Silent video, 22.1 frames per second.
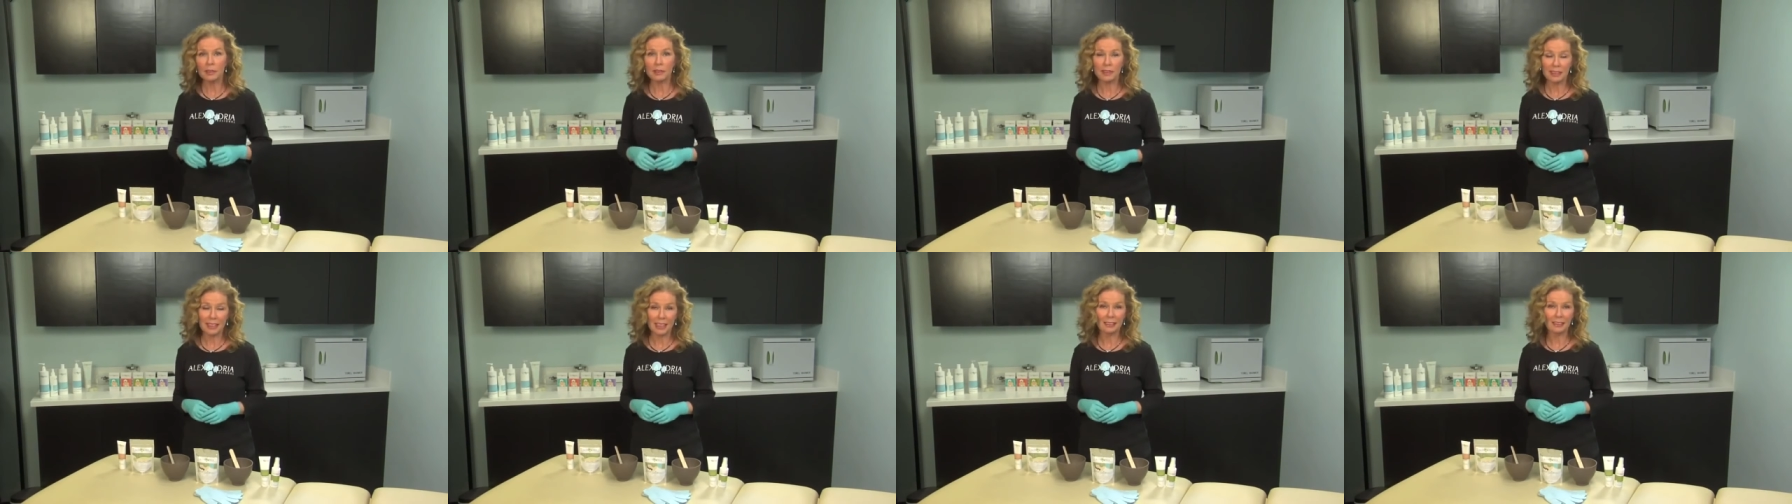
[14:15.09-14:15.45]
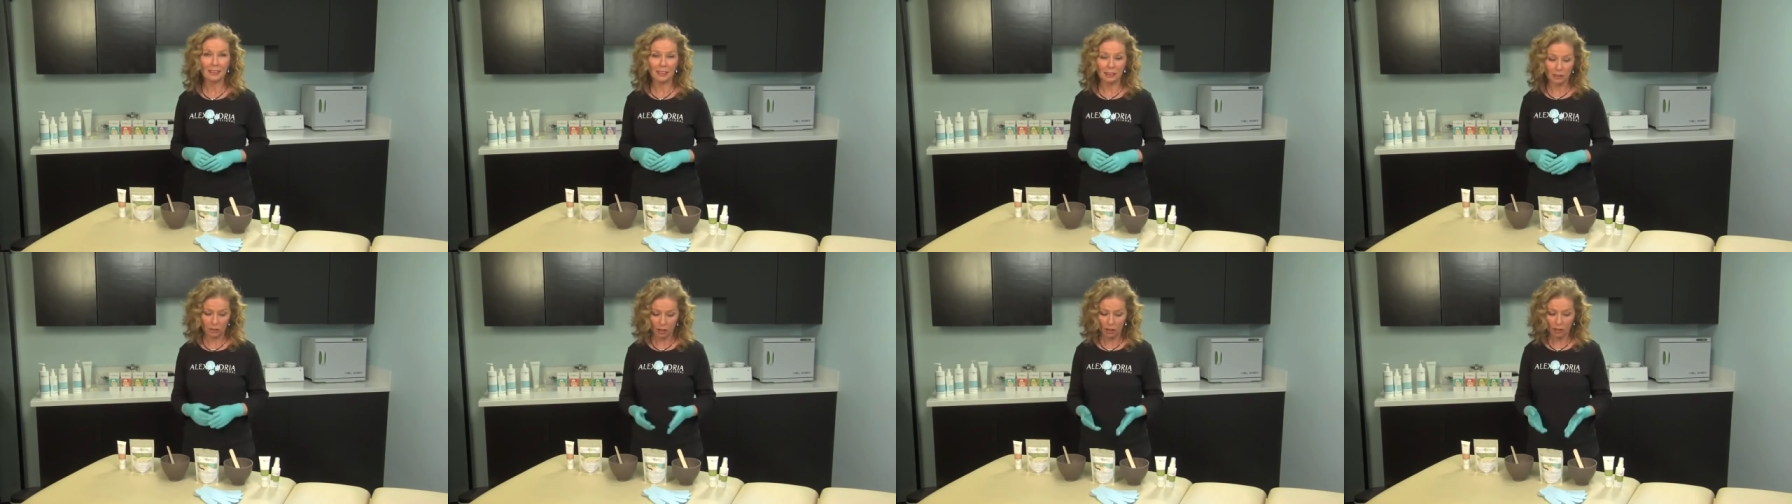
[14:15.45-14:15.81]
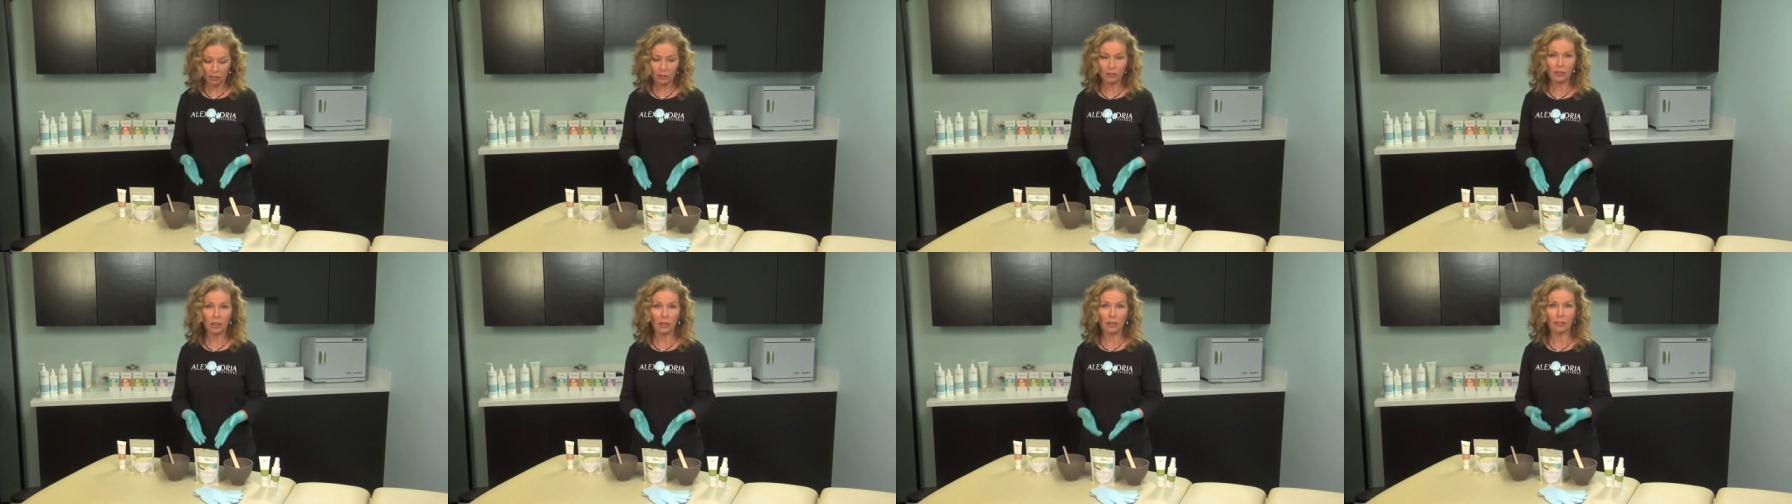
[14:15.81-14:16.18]
Dead Sea
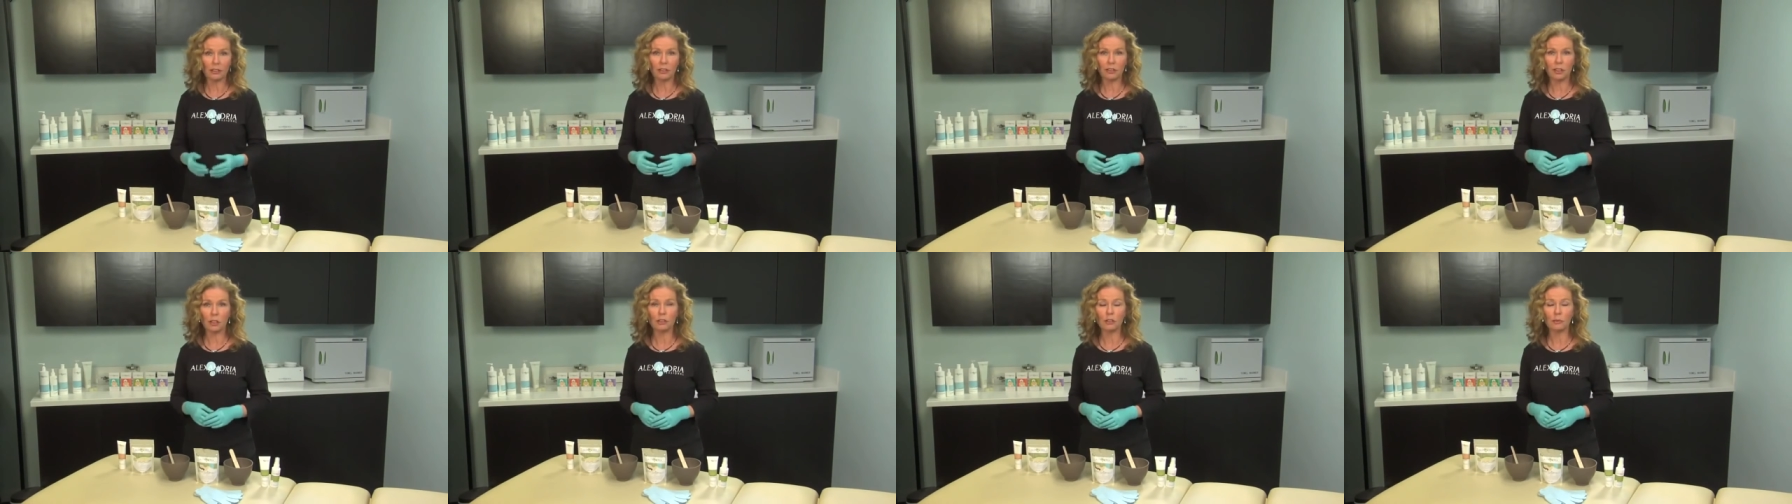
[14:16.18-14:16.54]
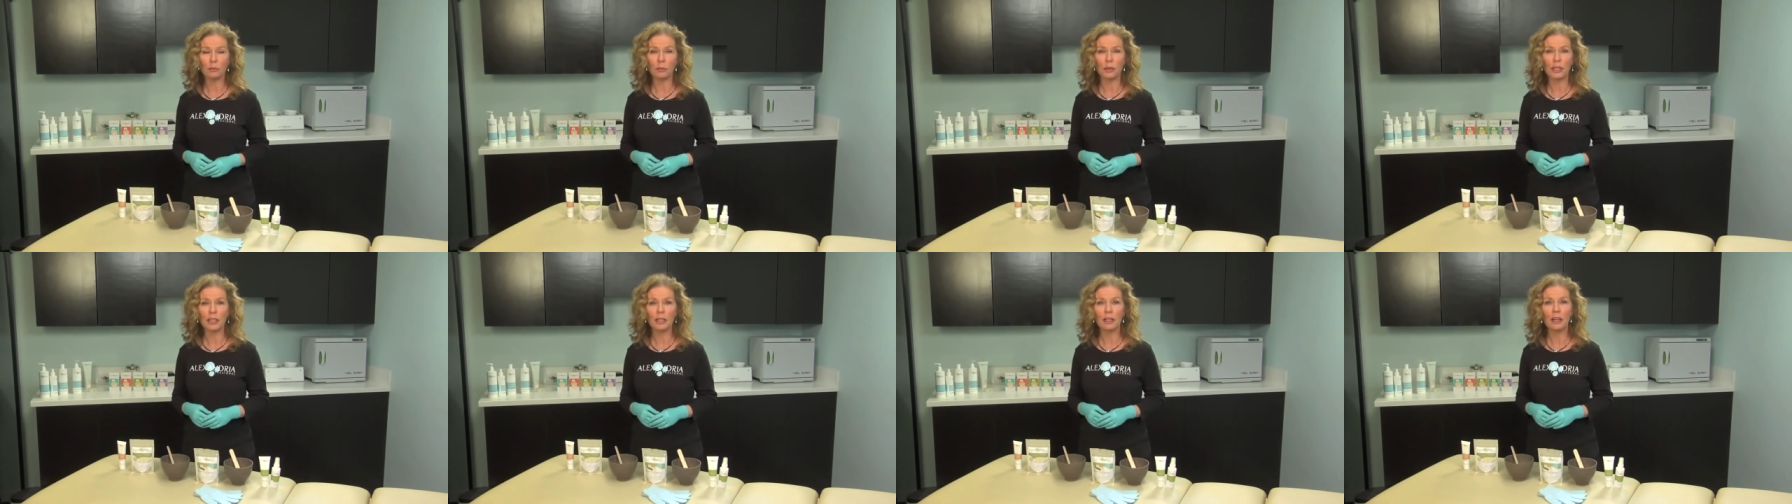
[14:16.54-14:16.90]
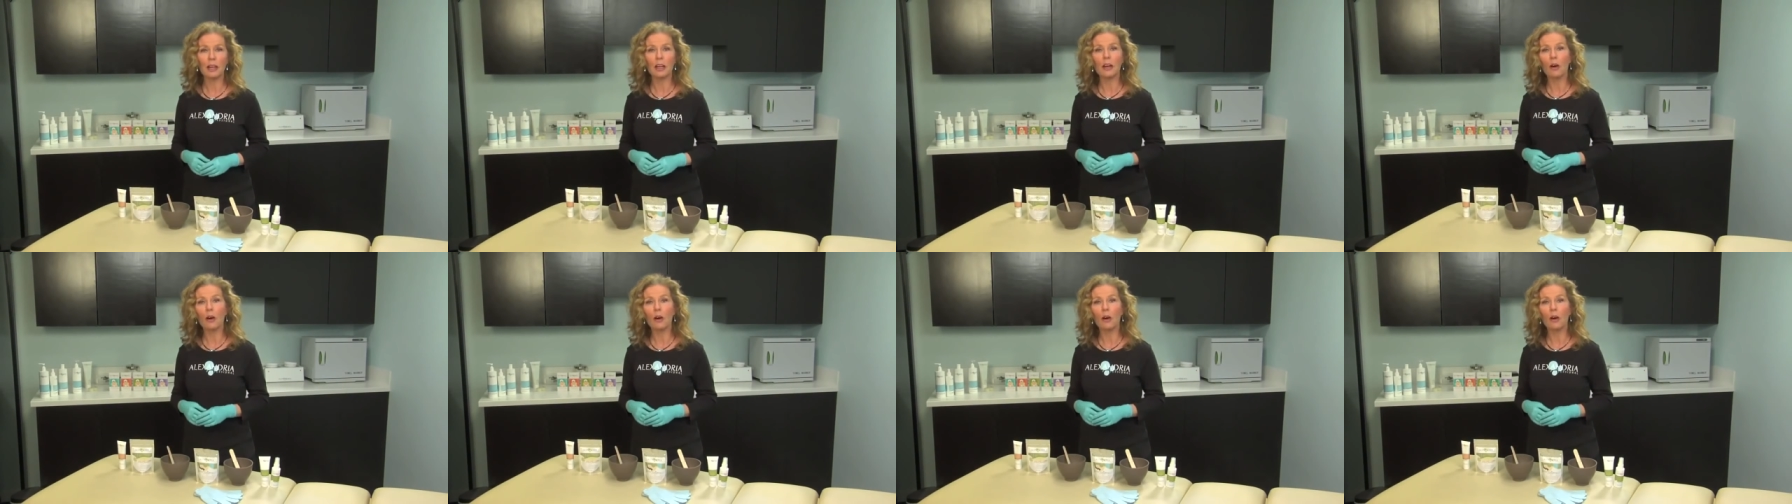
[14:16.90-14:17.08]
salt or salt spring,